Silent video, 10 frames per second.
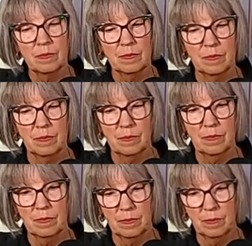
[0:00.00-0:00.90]

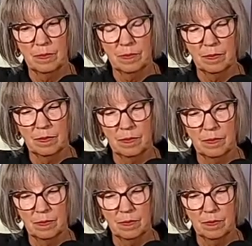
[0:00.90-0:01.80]

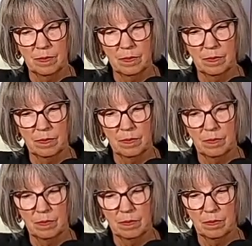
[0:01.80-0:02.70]

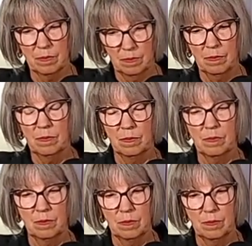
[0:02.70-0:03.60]

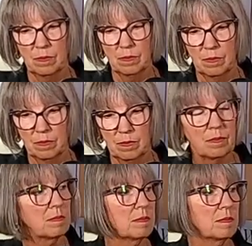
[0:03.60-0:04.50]

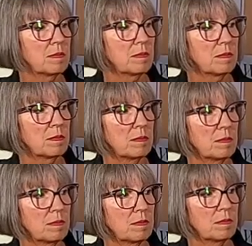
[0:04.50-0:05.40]

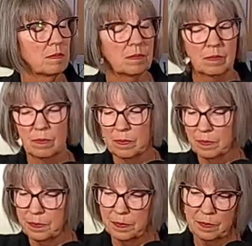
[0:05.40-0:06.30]

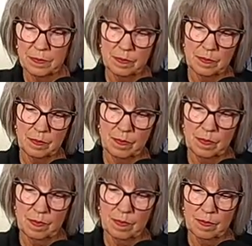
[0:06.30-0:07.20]

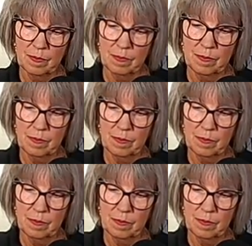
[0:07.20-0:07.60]
(not speaking)